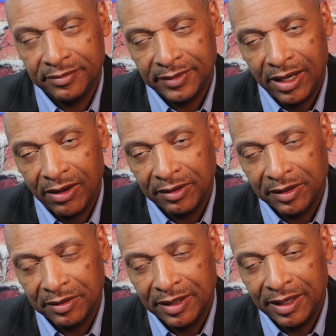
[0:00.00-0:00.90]
you know,
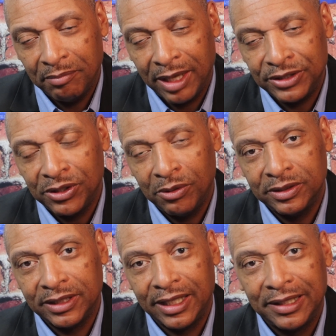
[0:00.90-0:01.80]
my show
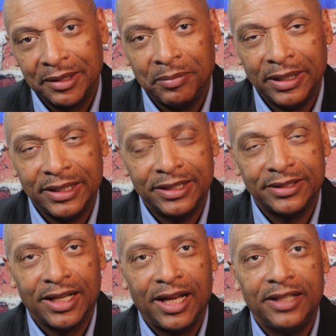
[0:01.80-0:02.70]
is a little bit
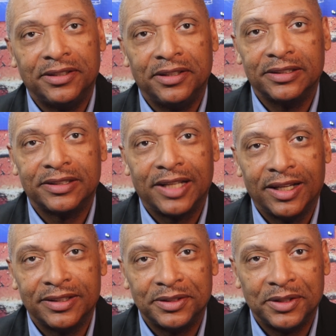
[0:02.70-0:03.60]
designed to
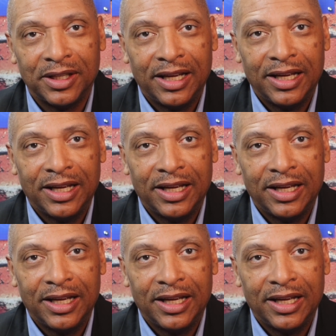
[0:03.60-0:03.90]
discuss